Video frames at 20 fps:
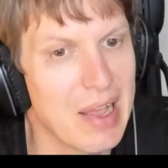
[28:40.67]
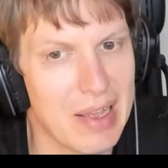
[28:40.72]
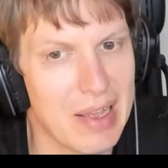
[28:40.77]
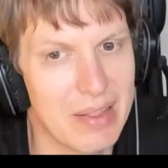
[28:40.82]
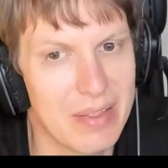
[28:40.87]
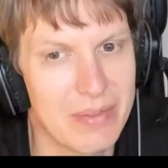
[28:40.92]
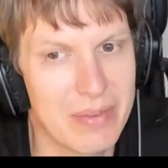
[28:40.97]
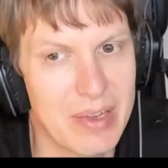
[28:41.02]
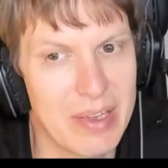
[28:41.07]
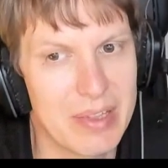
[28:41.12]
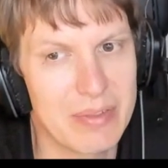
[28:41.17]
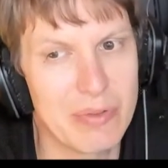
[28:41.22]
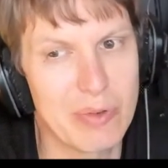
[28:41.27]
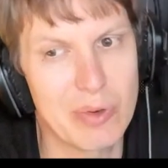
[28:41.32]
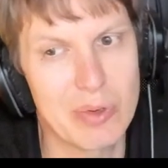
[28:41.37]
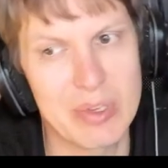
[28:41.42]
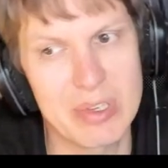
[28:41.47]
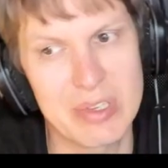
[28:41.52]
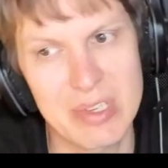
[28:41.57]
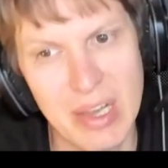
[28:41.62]
and then
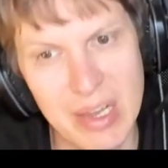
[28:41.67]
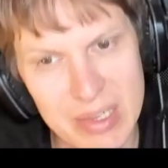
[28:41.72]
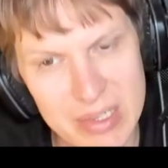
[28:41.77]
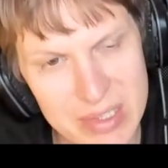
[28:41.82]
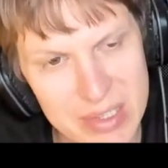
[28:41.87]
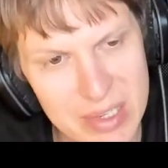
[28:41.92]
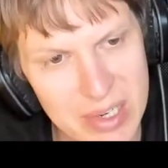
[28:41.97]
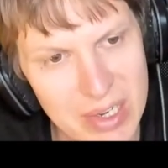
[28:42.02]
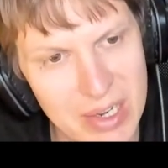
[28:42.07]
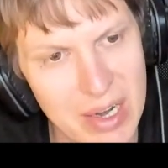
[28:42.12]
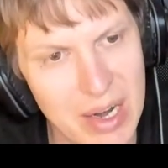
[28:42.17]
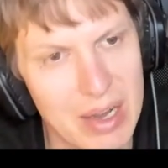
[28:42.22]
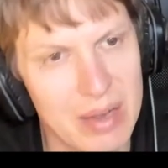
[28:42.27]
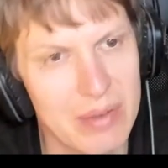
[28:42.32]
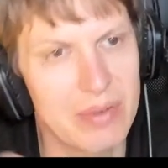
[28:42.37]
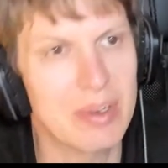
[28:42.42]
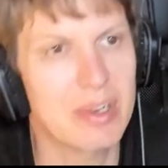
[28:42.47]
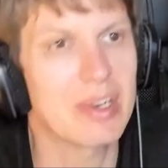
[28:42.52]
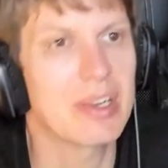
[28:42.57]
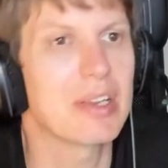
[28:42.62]
for disaster
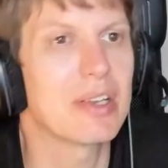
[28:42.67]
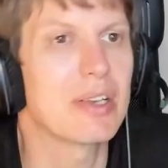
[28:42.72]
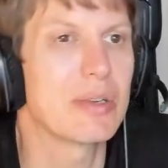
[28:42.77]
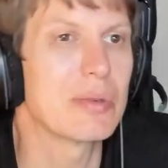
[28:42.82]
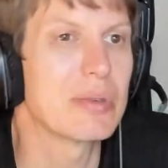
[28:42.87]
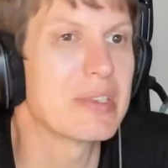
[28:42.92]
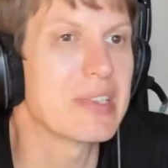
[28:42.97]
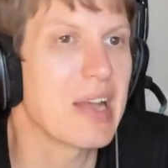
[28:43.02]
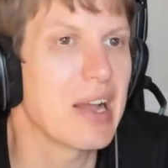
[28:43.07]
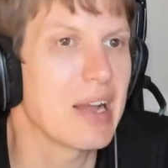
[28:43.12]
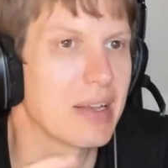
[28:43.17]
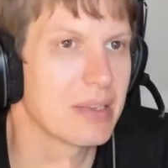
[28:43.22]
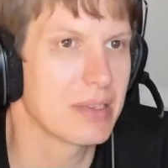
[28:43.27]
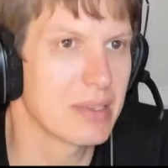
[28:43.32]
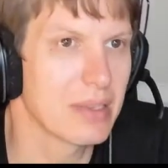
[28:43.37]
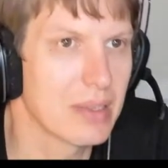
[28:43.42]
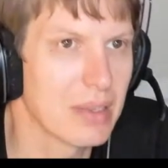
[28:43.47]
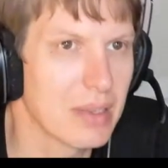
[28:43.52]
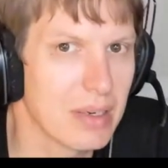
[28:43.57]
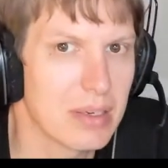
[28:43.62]
recovery, use
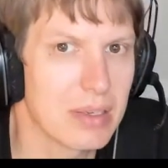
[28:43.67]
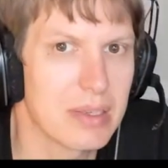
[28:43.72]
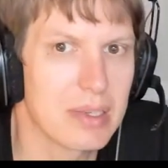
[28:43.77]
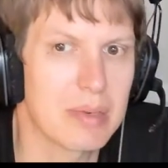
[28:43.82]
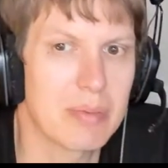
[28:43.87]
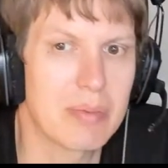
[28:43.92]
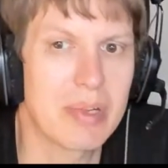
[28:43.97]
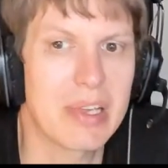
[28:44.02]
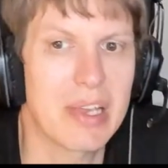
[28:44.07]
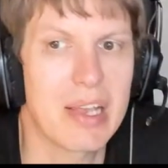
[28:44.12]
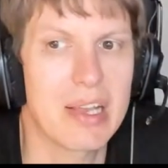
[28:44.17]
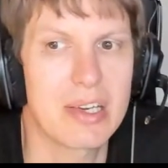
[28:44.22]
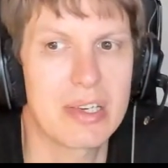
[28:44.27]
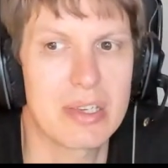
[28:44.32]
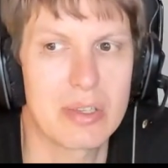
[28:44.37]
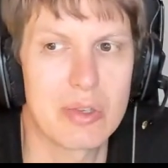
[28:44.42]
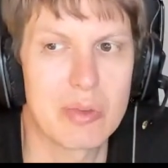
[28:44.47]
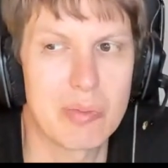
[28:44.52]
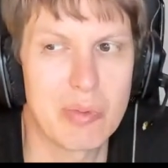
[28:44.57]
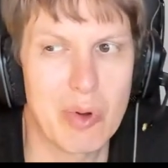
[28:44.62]
asynchronous
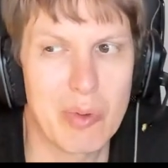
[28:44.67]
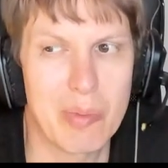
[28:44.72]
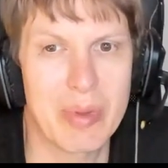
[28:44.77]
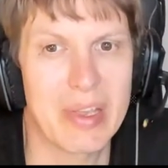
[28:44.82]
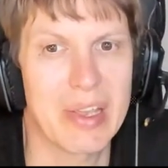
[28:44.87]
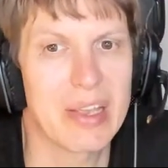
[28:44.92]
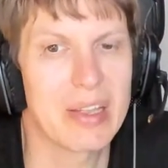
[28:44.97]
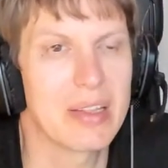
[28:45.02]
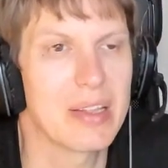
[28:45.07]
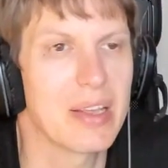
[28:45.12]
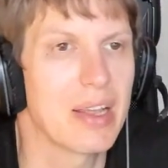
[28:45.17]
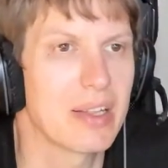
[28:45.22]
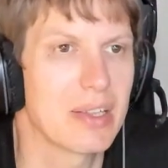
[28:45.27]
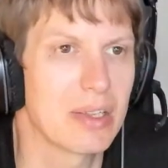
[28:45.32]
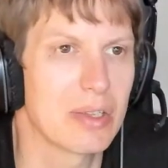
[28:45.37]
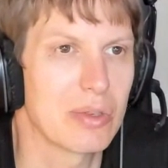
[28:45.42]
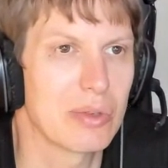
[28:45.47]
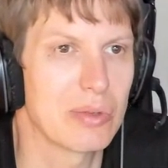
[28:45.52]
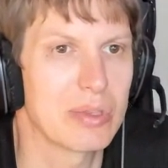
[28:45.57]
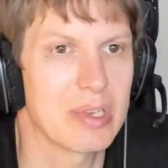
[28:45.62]
replication to propagate
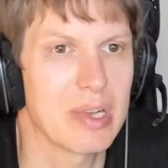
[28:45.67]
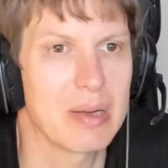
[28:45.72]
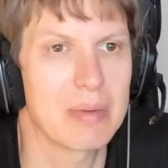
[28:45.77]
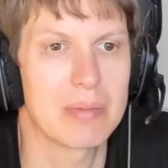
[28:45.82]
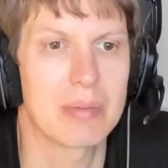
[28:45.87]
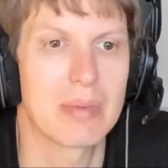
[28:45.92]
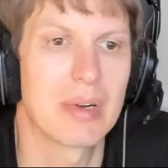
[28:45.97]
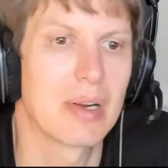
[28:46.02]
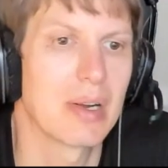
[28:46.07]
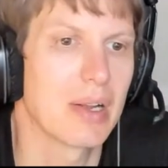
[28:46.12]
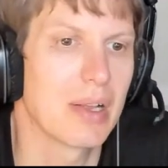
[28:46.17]
data to some